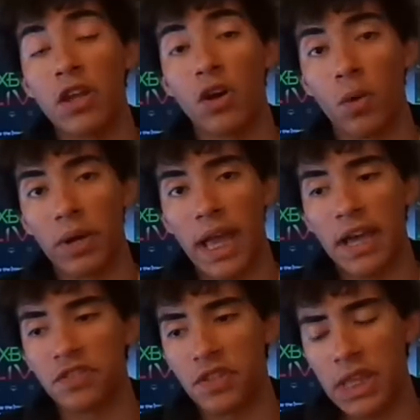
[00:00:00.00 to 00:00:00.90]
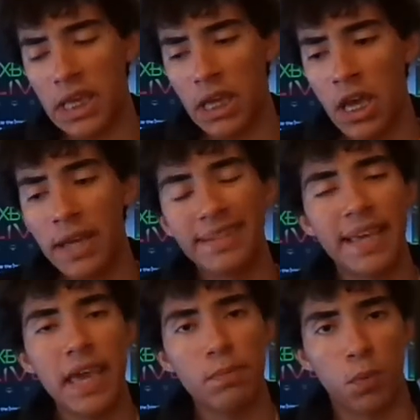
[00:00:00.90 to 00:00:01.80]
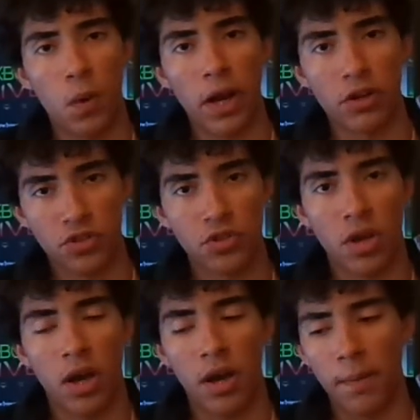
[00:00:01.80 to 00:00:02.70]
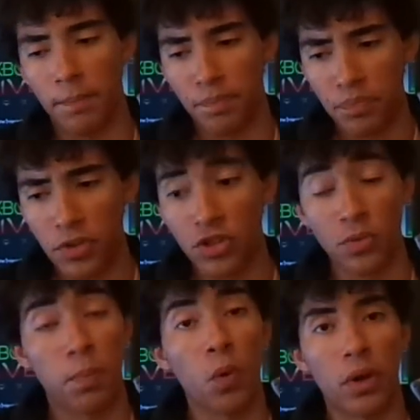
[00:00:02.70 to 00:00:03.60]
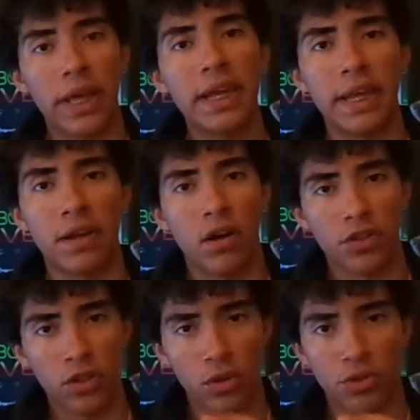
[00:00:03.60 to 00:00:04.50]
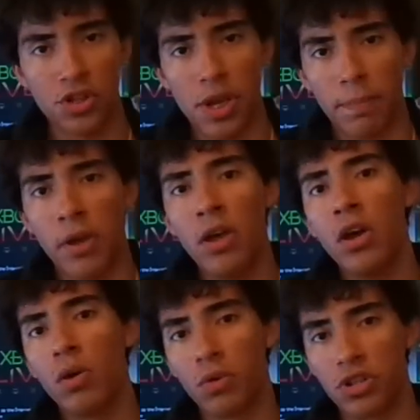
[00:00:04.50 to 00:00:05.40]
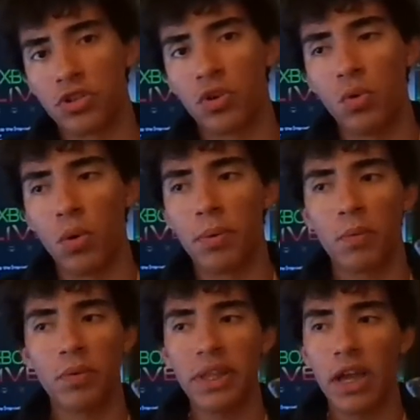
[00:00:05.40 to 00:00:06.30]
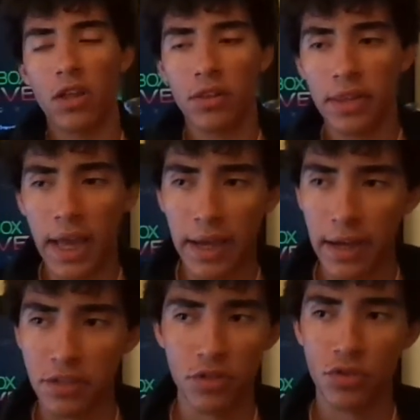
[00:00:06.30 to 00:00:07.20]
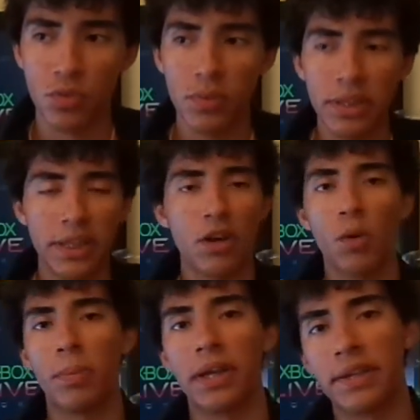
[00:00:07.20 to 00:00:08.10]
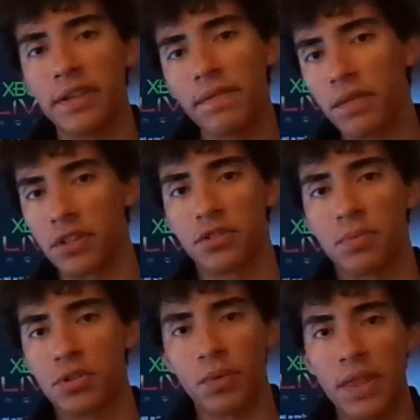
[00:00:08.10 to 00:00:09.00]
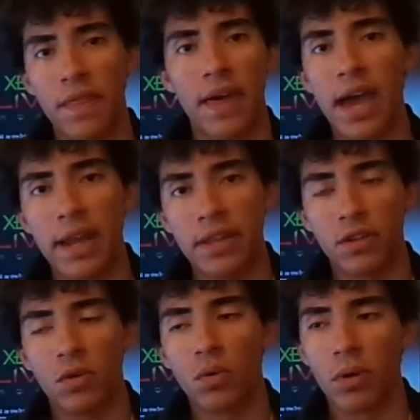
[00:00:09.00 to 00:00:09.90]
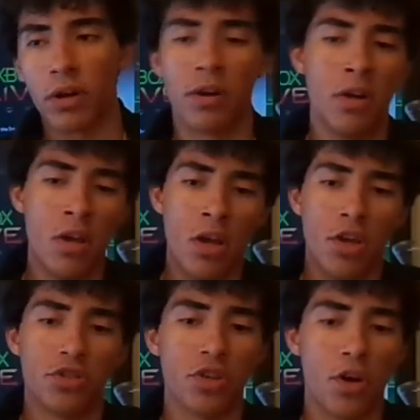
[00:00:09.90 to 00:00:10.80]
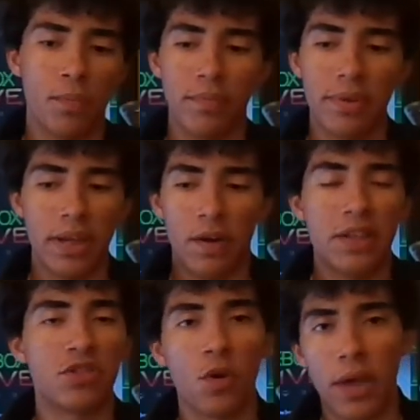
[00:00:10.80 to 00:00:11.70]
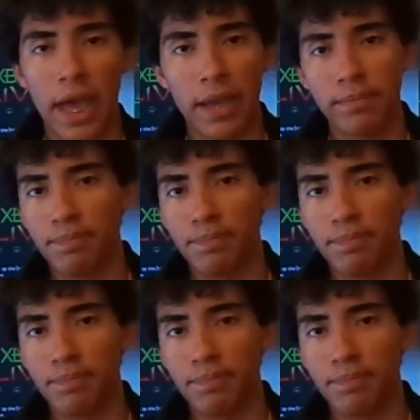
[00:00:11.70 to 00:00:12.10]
it already has the tape wire support in it on the little chip, which is cool. But really, other than that, guys, there's really no big difference between that and the Coolrunner. So, it's okay.